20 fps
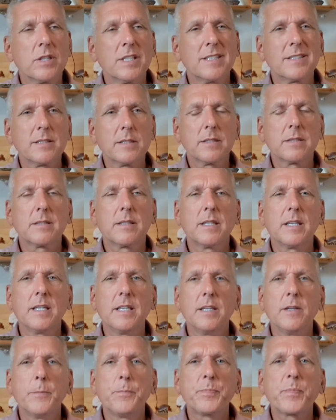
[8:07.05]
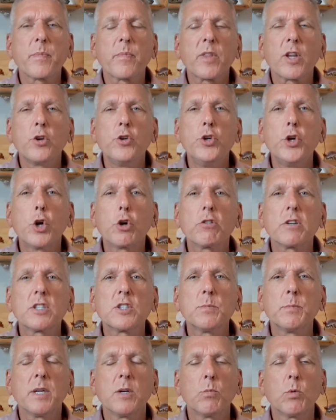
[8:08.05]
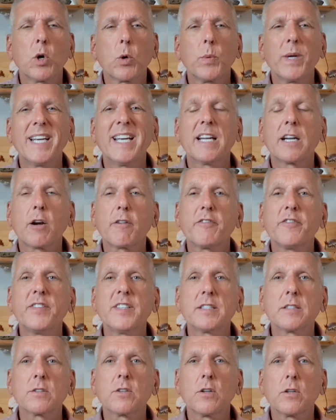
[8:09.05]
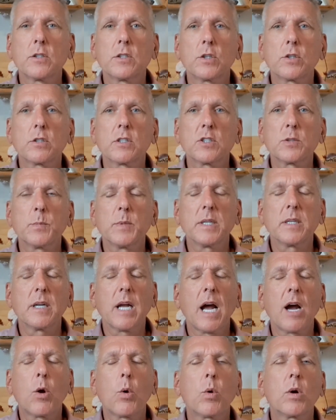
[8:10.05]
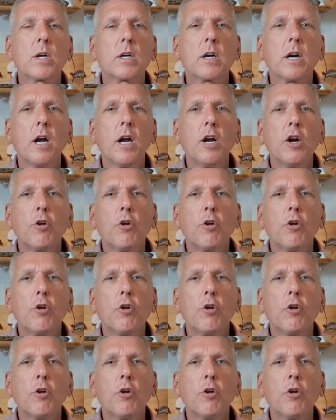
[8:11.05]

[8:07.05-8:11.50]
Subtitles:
This is the nourishment where we get our physical nourishment, our